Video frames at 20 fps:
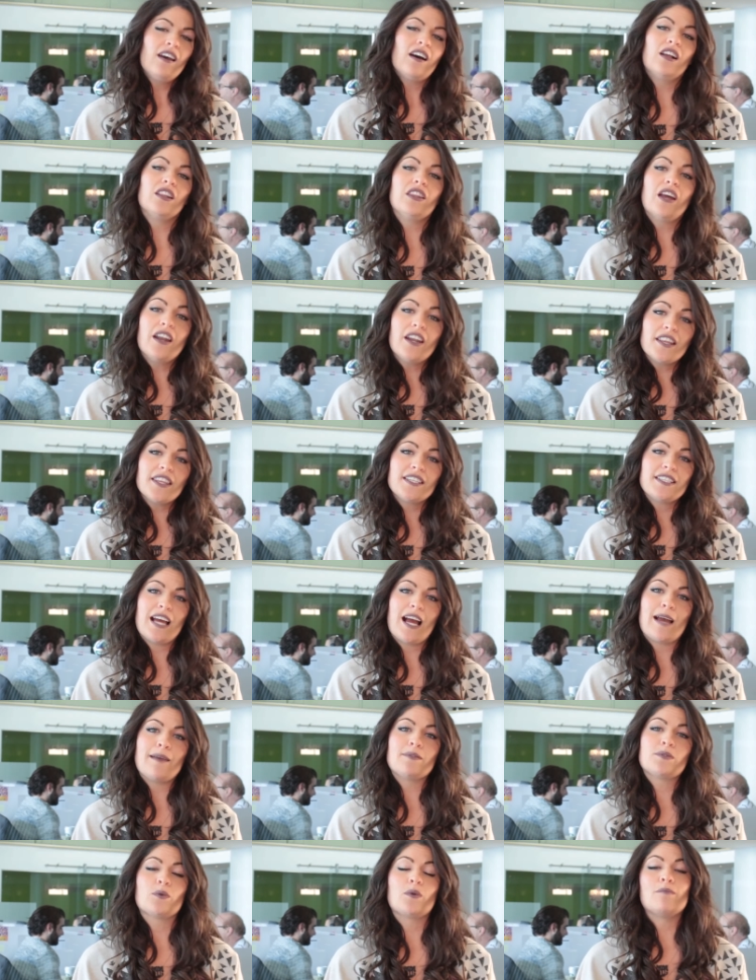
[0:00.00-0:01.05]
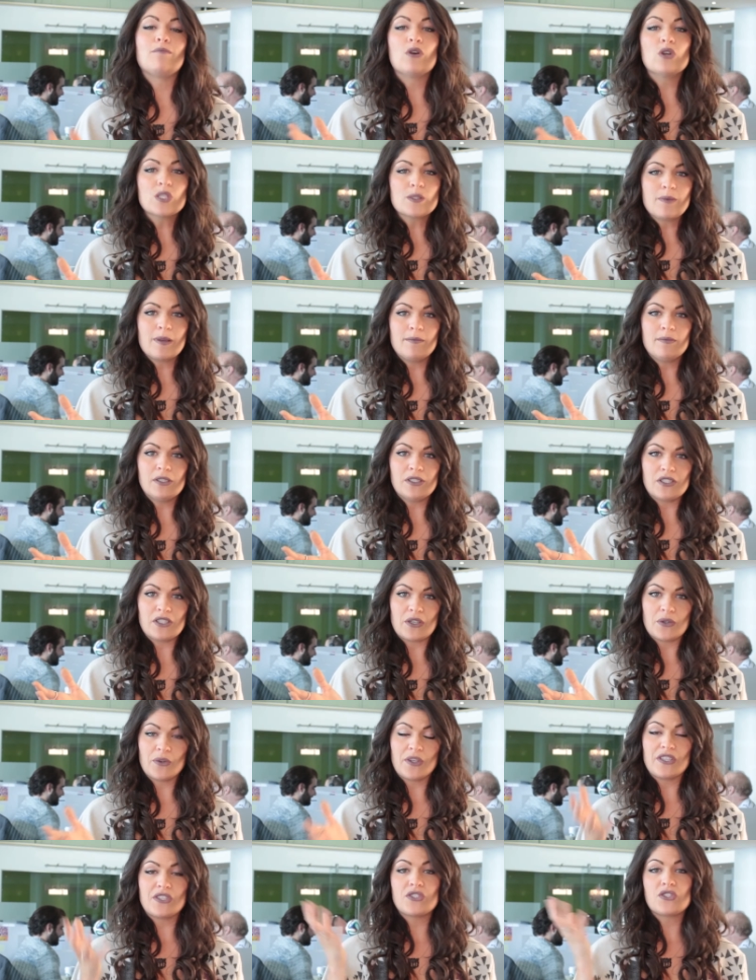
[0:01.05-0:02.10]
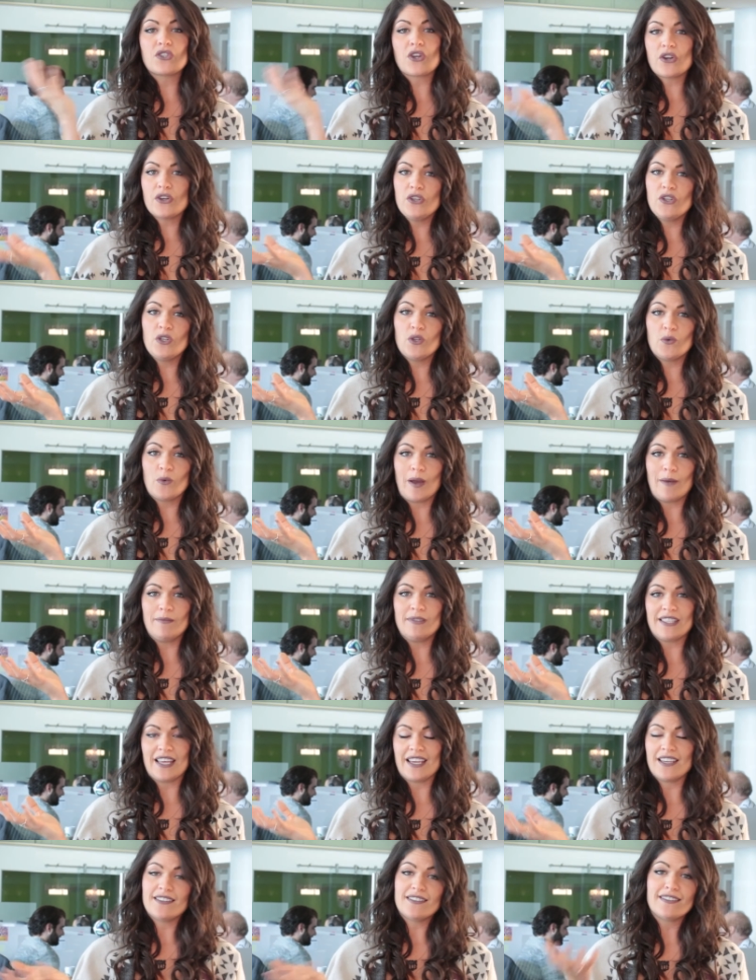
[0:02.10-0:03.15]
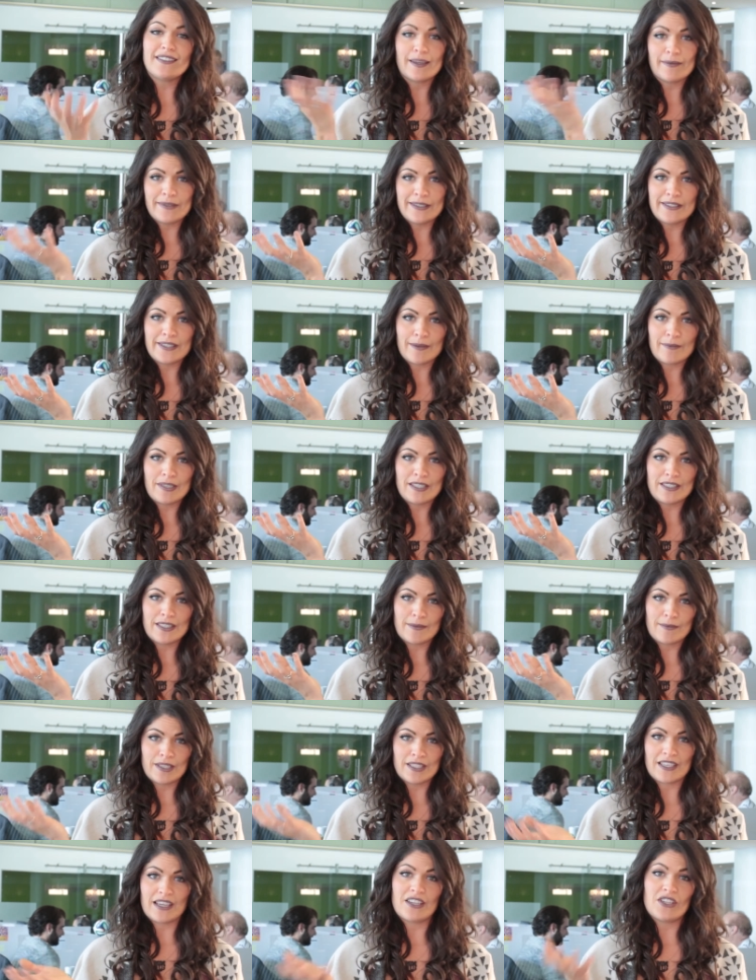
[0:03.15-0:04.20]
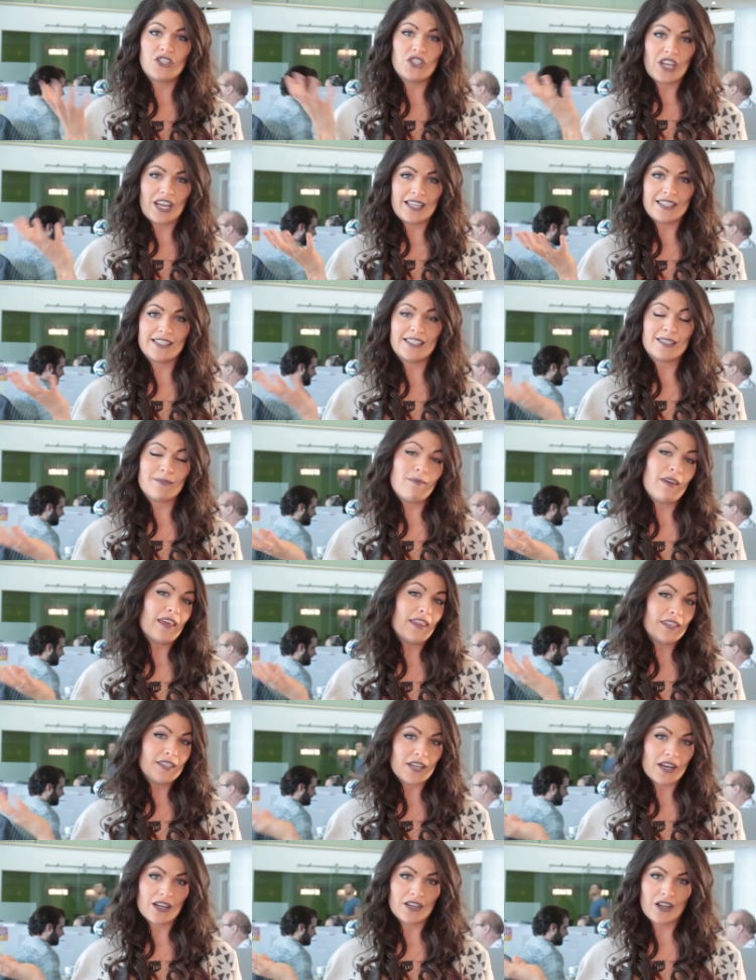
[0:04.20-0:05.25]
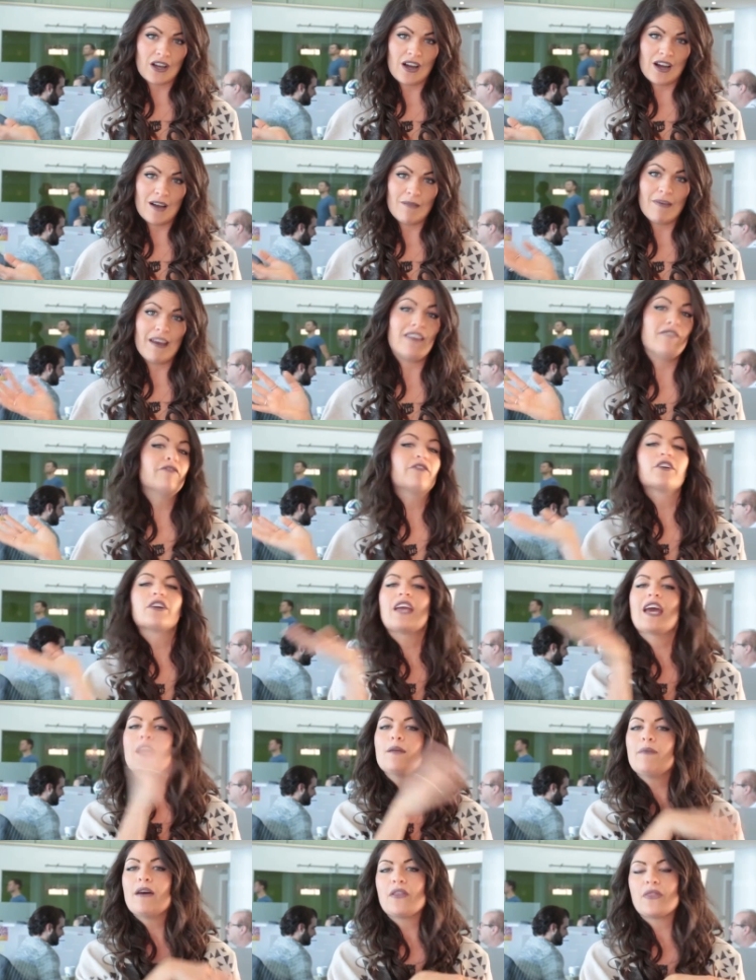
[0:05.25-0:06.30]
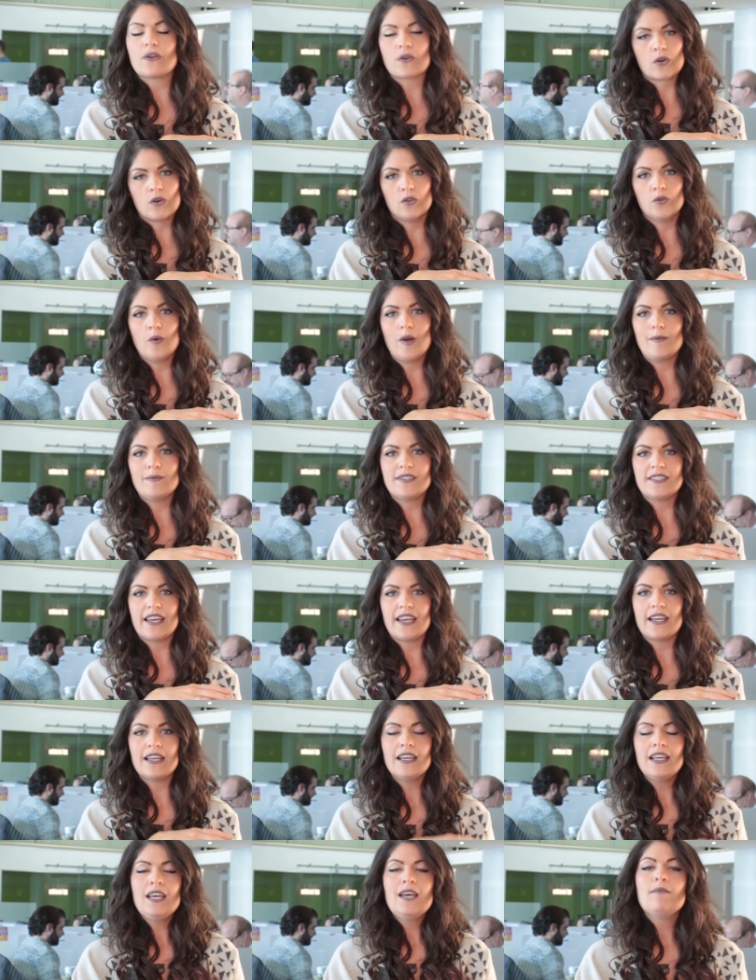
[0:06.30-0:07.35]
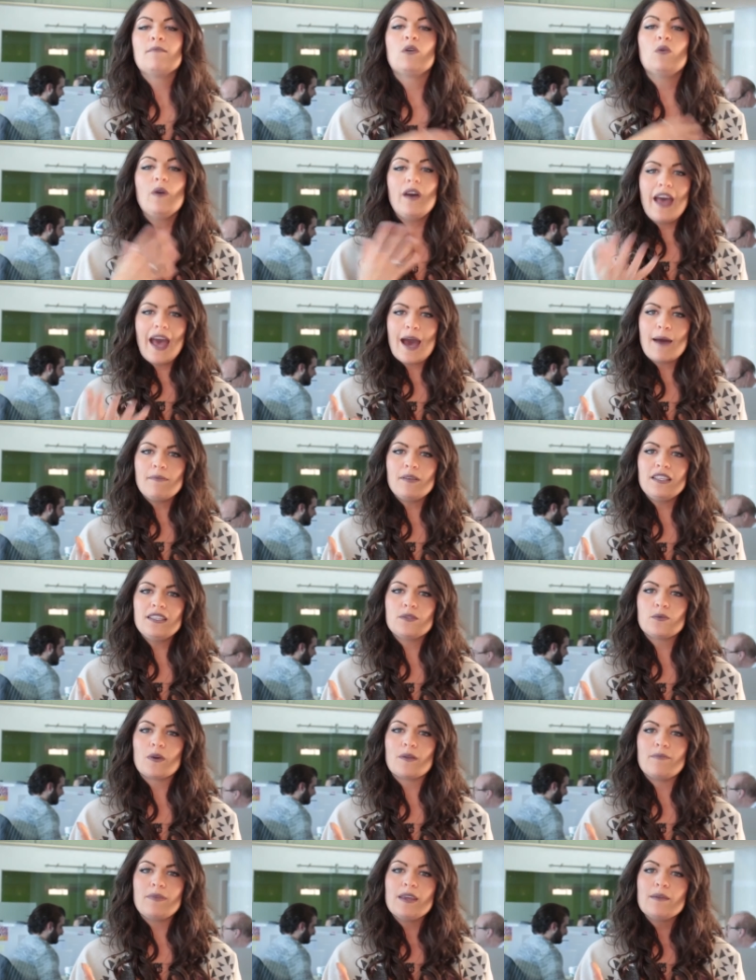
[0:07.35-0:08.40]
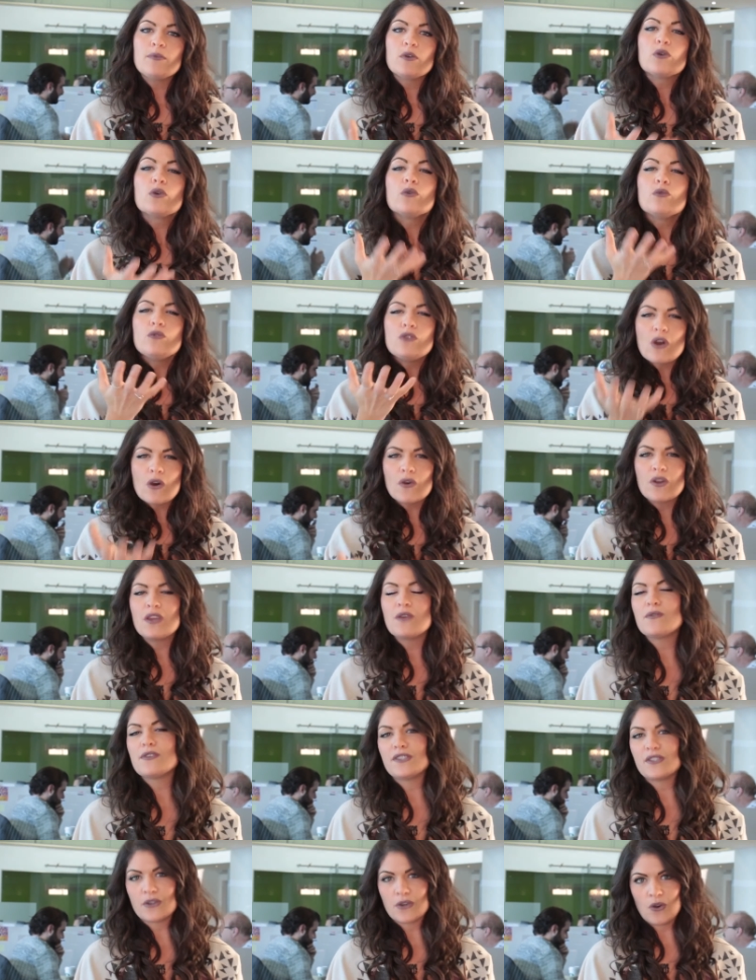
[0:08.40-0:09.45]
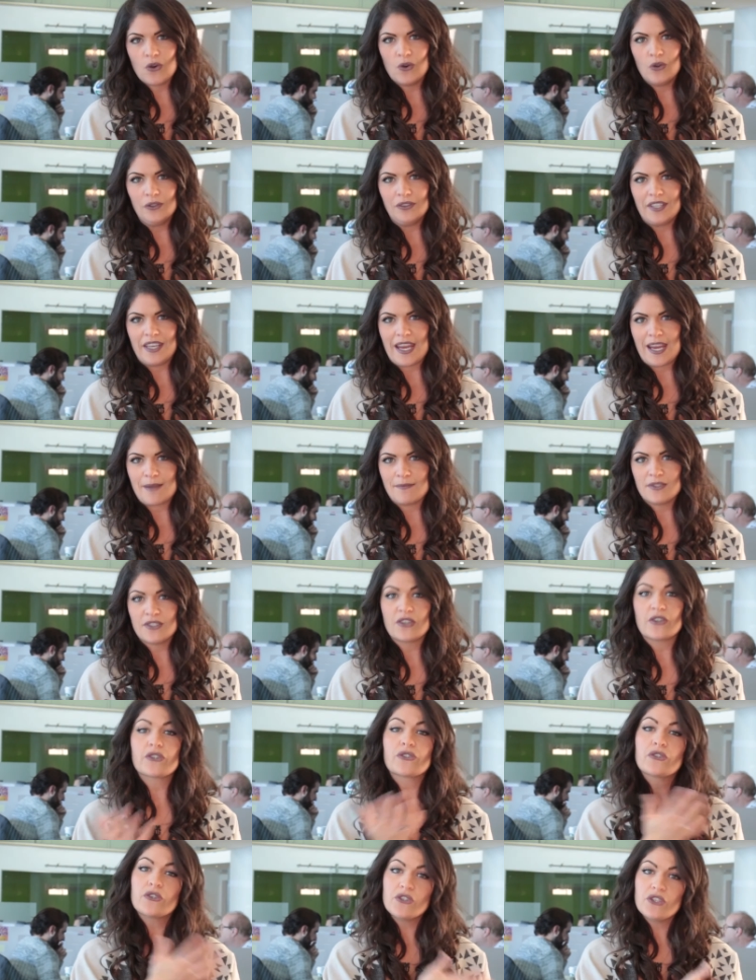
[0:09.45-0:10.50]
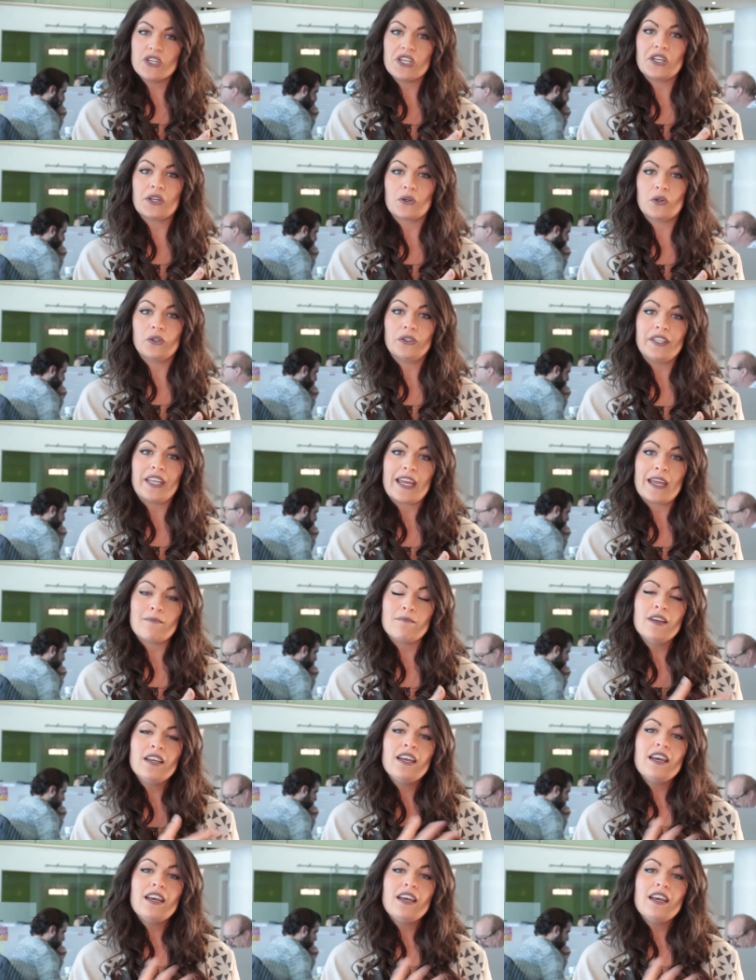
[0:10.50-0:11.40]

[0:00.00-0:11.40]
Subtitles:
a lot of the times what most people do is start a new website, www.janesmith.com, and forget about their old website. But what happens when people who know you as your old name start searching your old name?